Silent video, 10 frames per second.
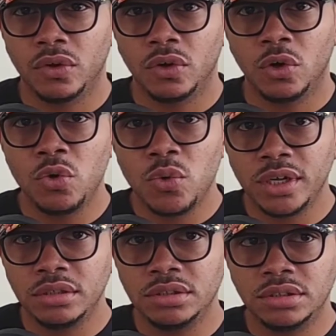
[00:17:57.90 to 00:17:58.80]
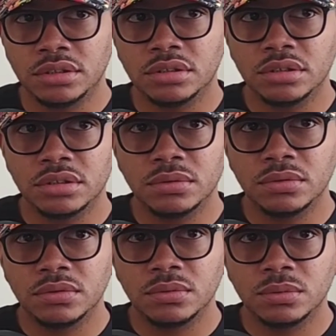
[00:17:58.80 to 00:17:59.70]
who was
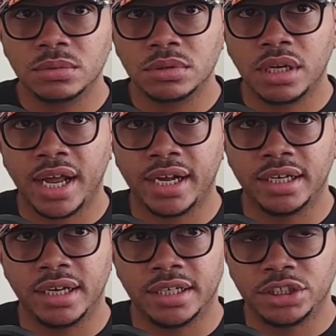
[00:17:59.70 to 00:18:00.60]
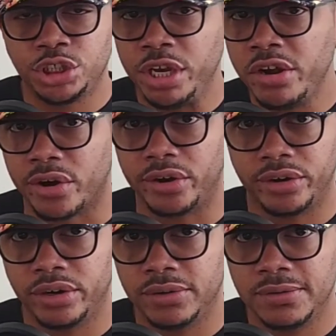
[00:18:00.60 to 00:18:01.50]
like a cheater.
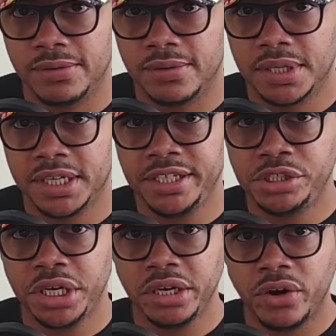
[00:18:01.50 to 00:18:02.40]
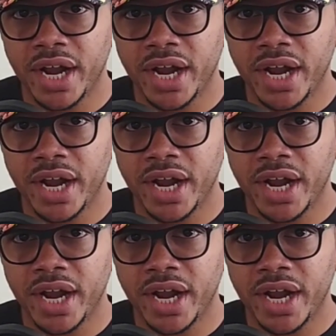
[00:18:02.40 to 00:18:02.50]
He cheated on